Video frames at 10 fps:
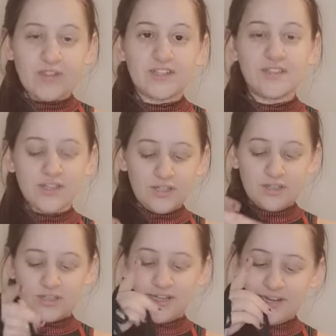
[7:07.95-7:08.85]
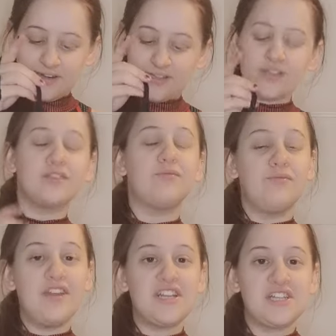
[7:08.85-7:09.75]
it's like a like
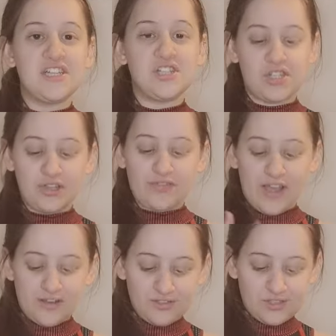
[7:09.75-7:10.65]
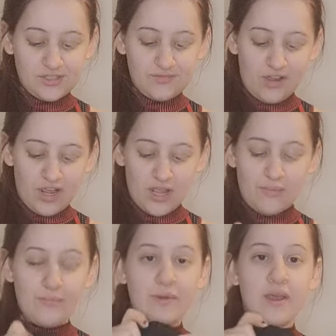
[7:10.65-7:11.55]
vintage 2000 vibe.